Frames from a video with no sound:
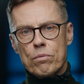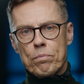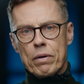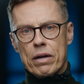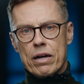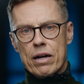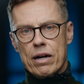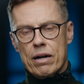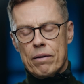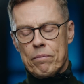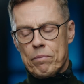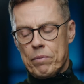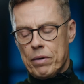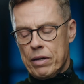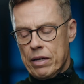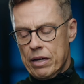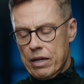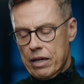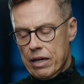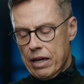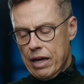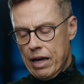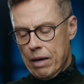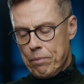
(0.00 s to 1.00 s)
become
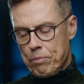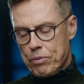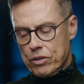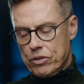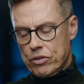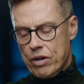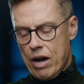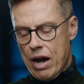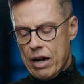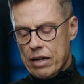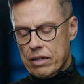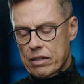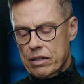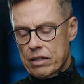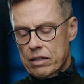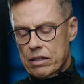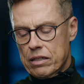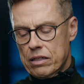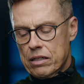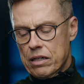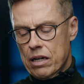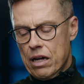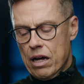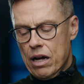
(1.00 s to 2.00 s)
a
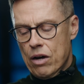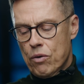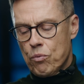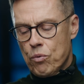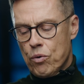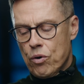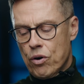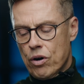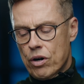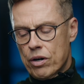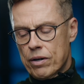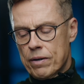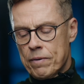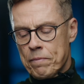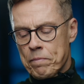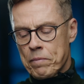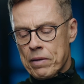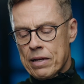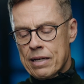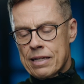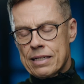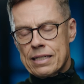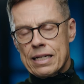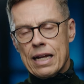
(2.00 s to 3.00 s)
protracted war.
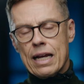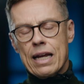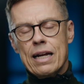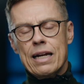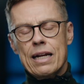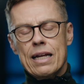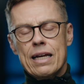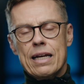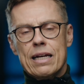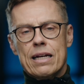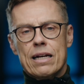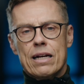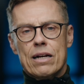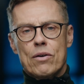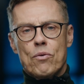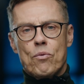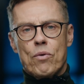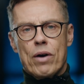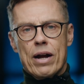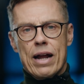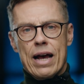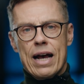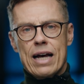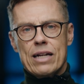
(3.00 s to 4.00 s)
Secondly,
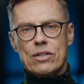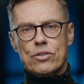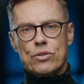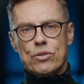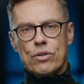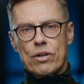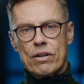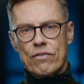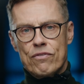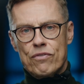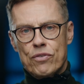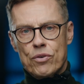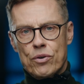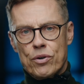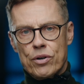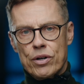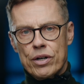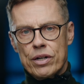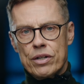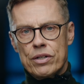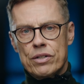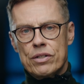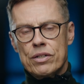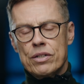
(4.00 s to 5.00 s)
one has to
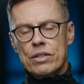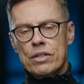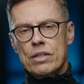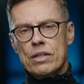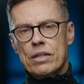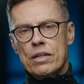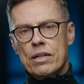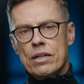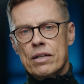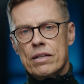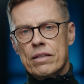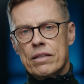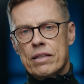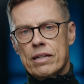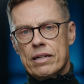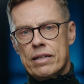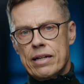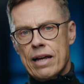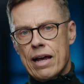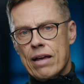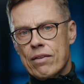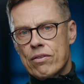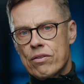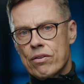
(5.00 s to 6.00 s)
avoid the
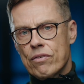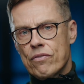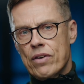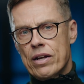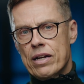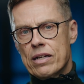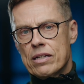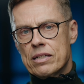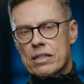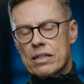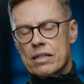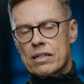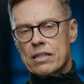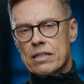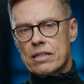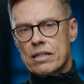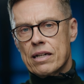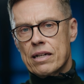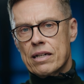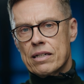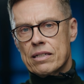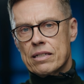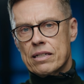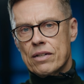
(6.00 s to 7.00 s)
death of innocent
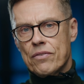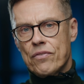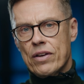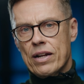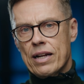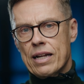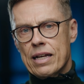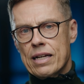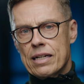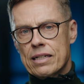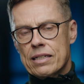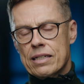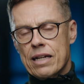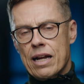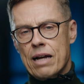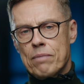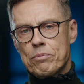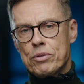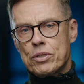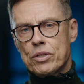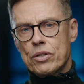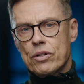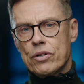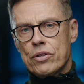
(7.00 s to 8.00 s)
civilians. And I'm
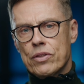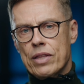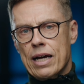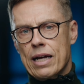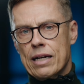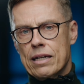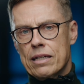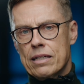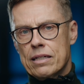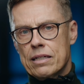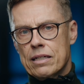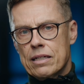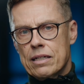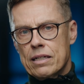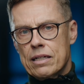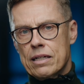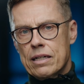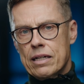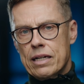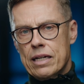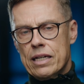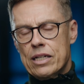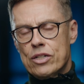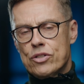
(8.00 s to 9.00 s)
sure that
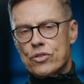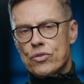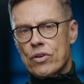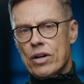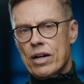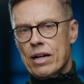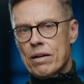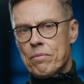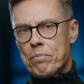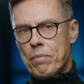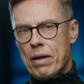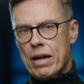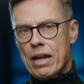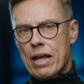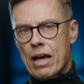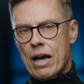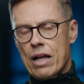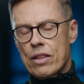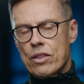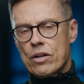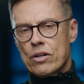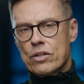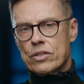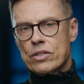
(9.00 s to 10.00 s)
Israel and many
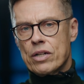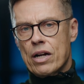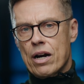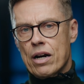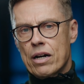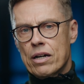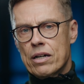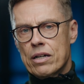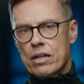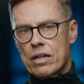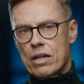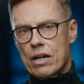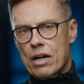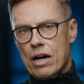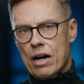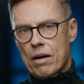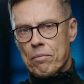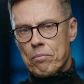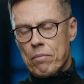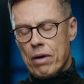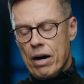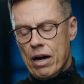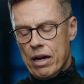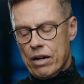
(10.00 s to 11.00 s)
others are
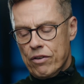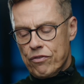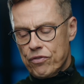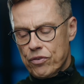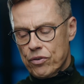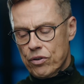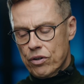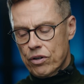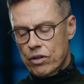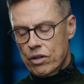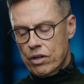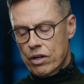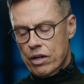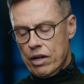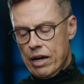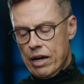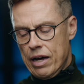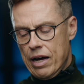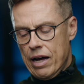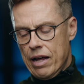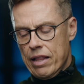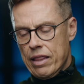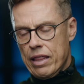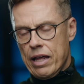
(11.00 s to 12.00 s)
mindful
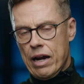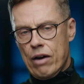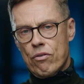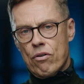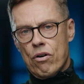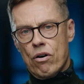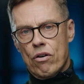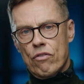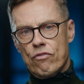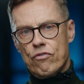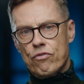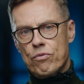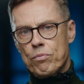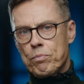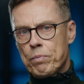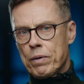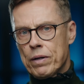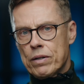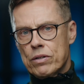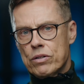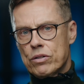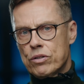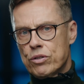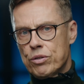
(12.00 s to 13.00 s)
thereof.
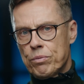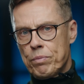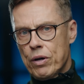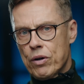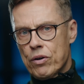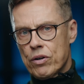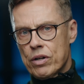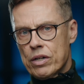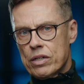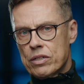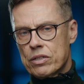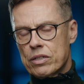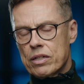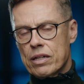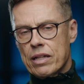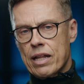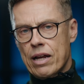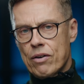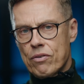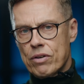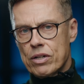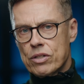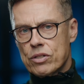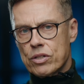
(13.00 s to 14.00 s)
But to be honest,
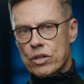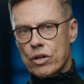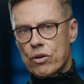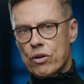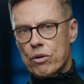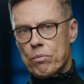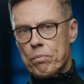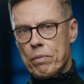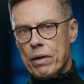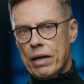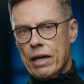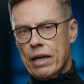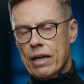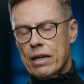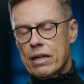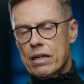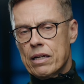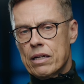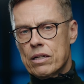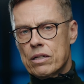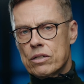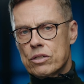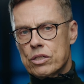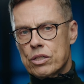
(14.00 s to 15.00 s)
there is going to be
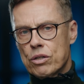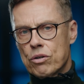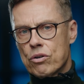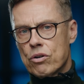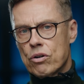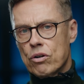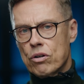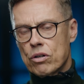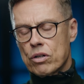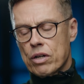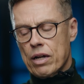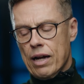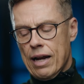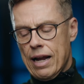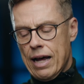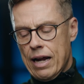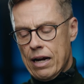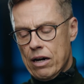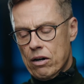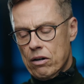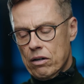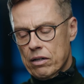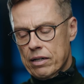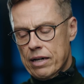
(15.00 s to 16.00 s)
so-called
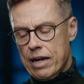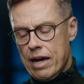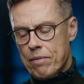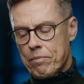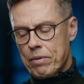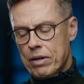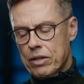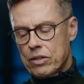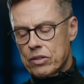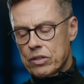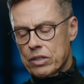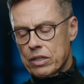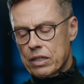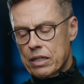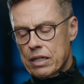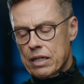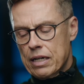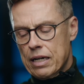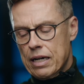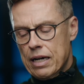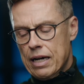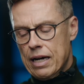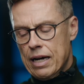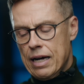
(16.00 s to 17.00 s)
collateral damage,
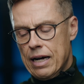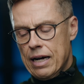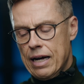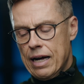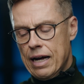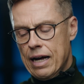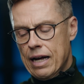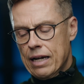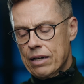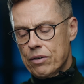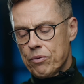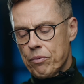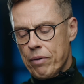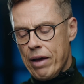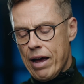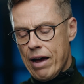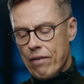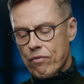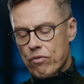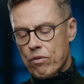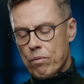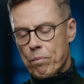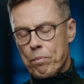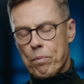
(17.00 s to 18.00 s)
and we
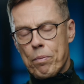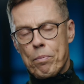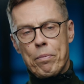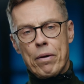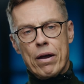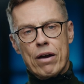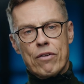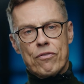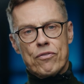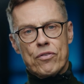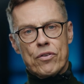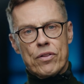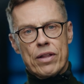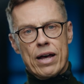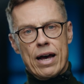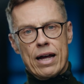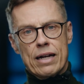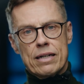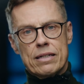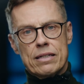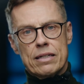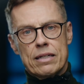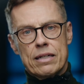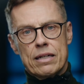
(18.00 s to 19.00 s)
have to prepare for
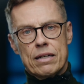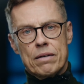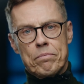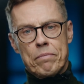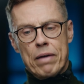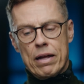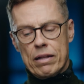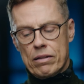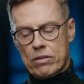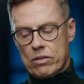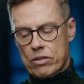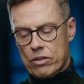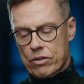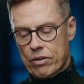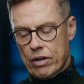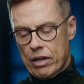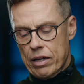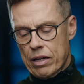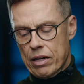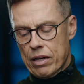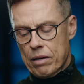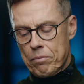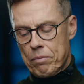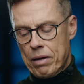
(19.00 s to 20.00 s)
that mentally,
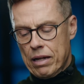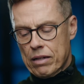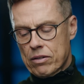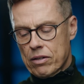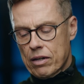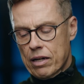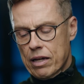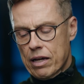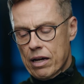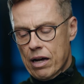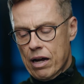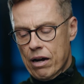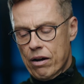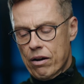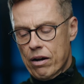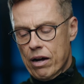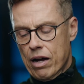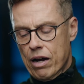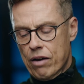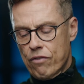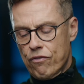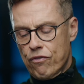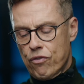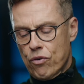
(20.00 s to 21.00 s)

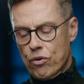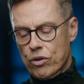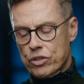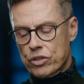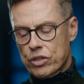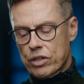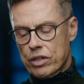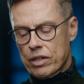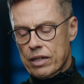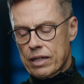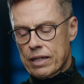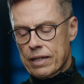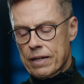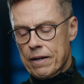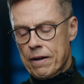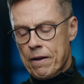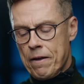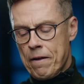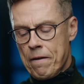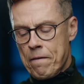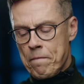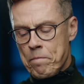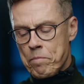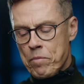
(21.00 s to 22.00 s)
unfortunately.
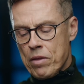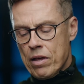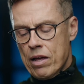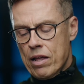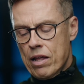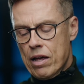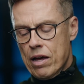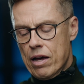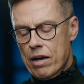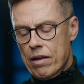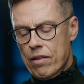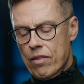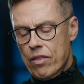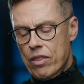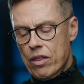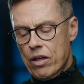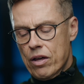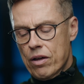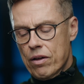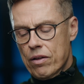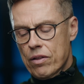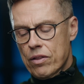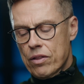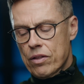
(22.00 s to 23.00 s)

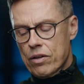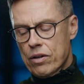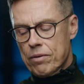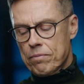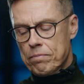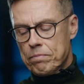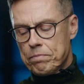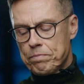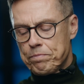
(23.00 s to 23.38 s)
The